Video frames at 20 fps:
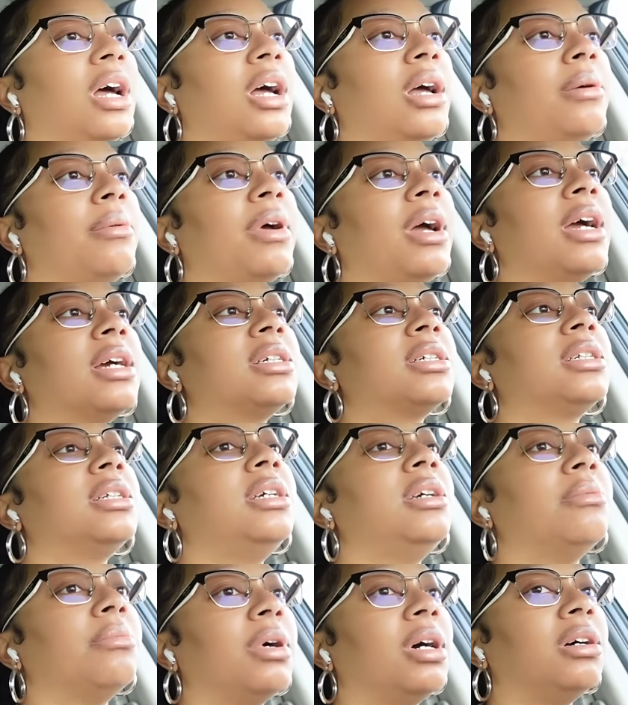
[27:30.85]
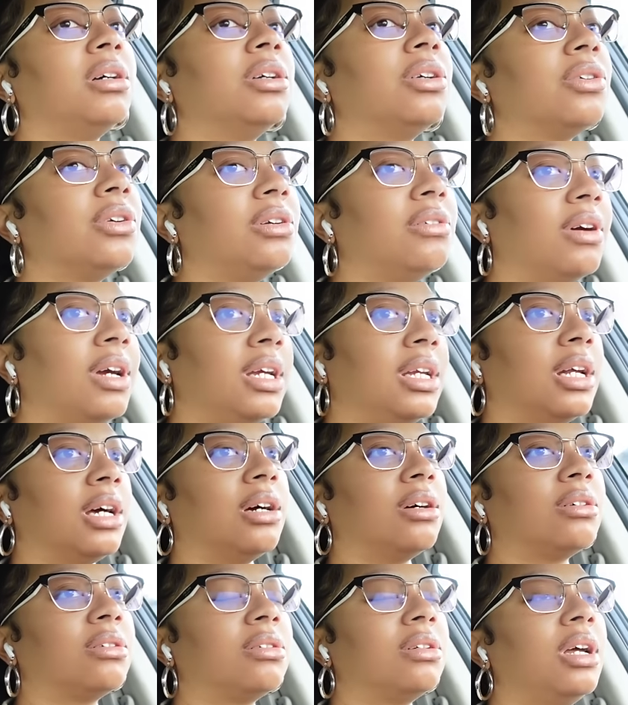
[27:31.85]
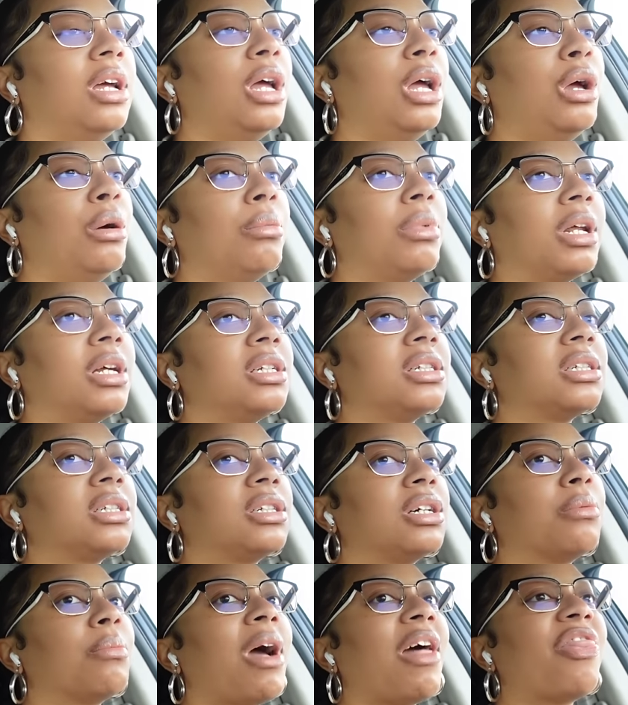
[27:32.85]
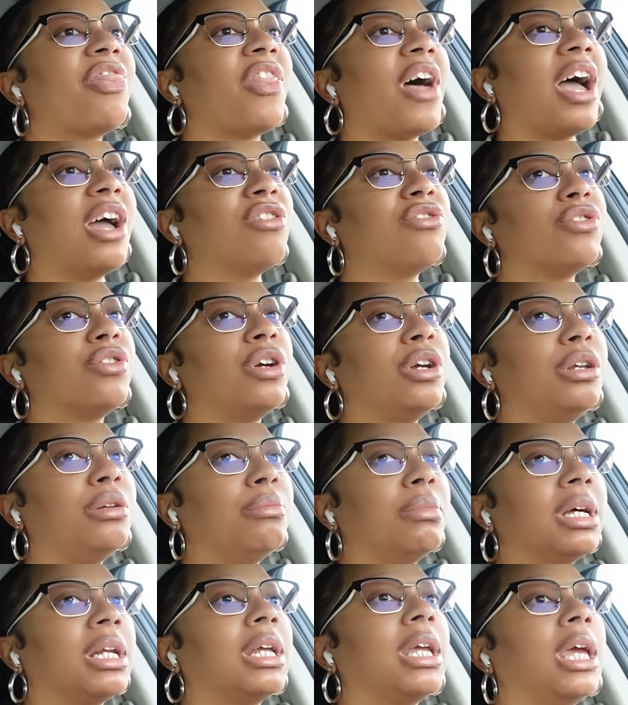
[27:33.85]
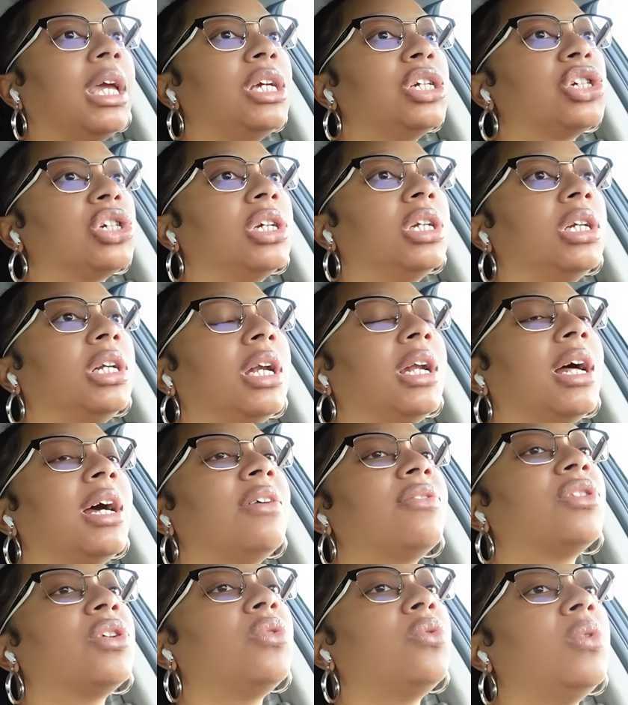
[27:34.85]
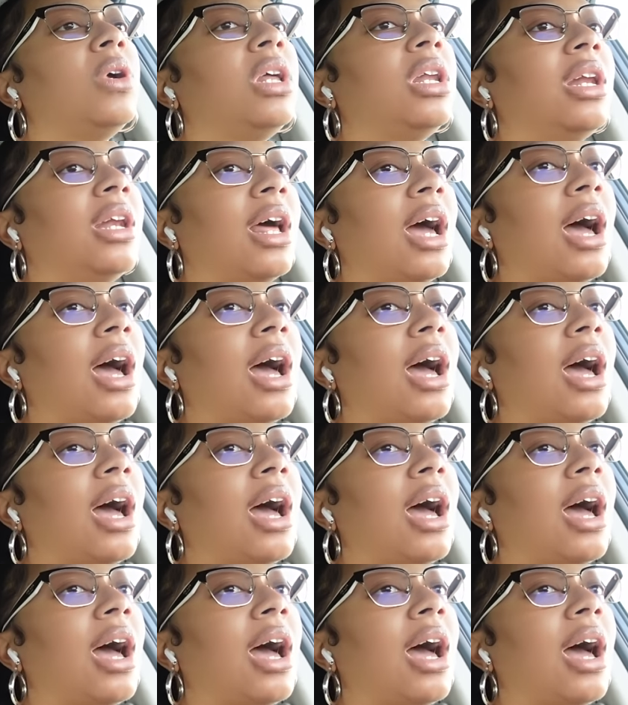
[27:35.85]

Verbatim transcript: I'm actually am hungry right now, but I just took my thyroid medication and I have to wait an